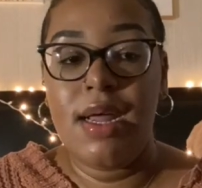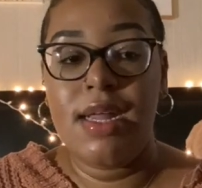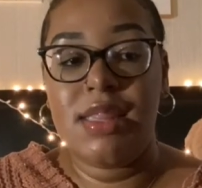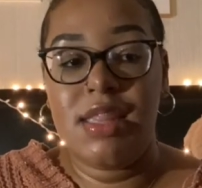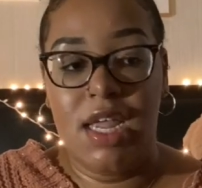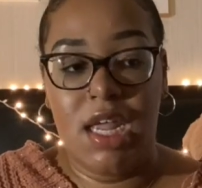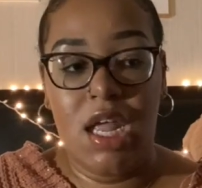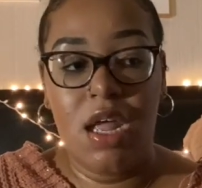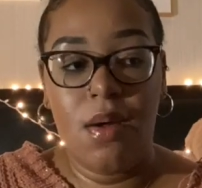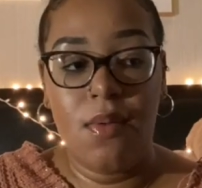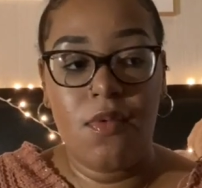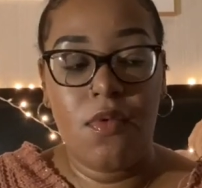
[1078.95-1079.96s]
and thank
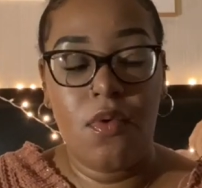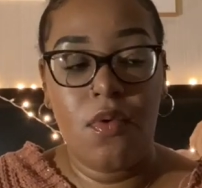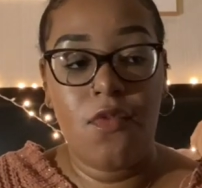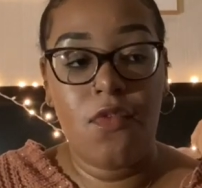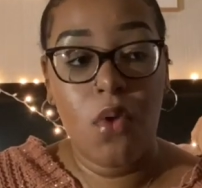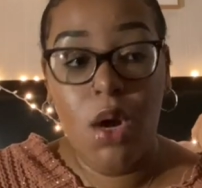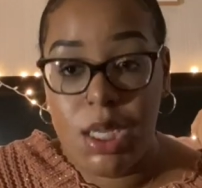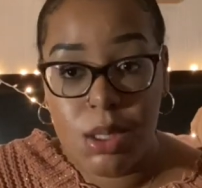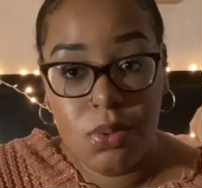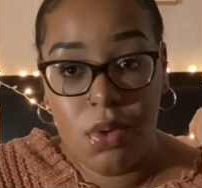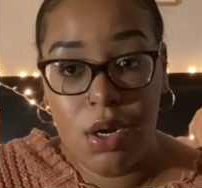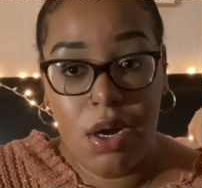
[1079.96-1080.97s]
him for
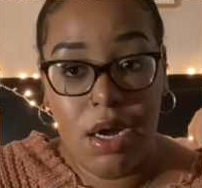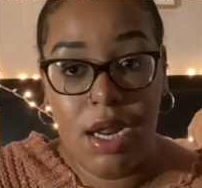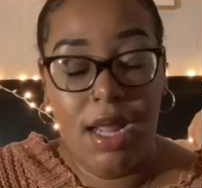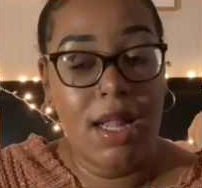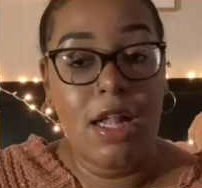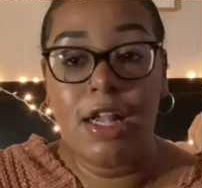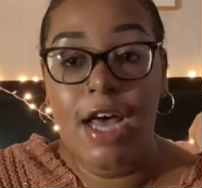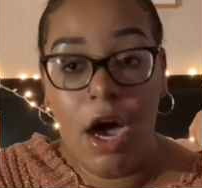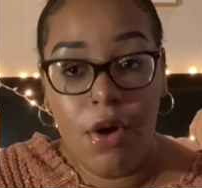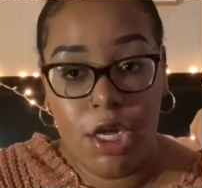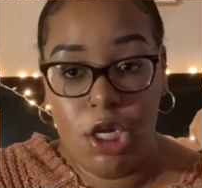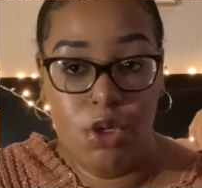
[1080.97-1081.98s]
his word and
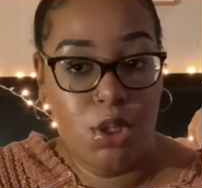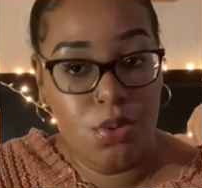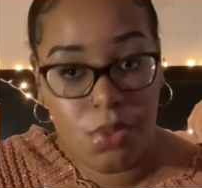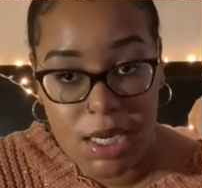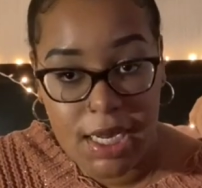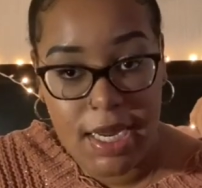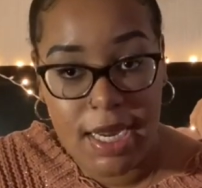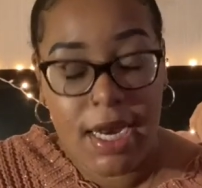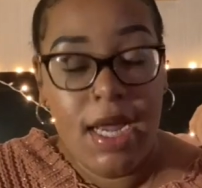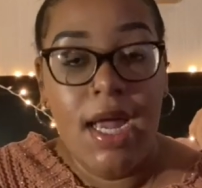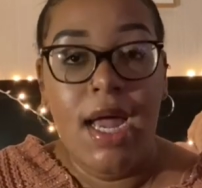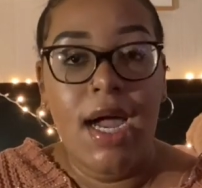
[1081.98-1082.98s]
allowing you to read it
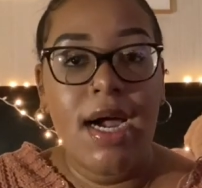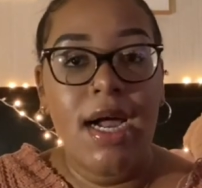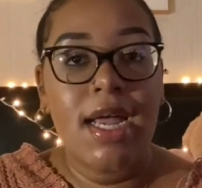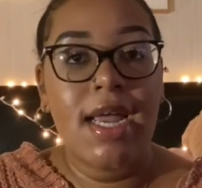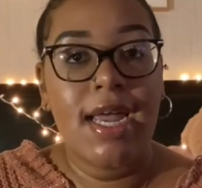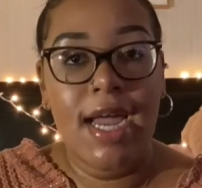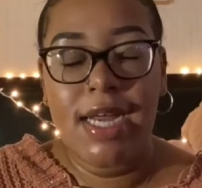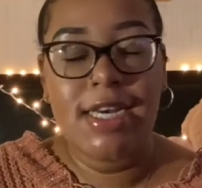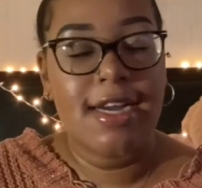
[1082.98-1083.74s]
and gain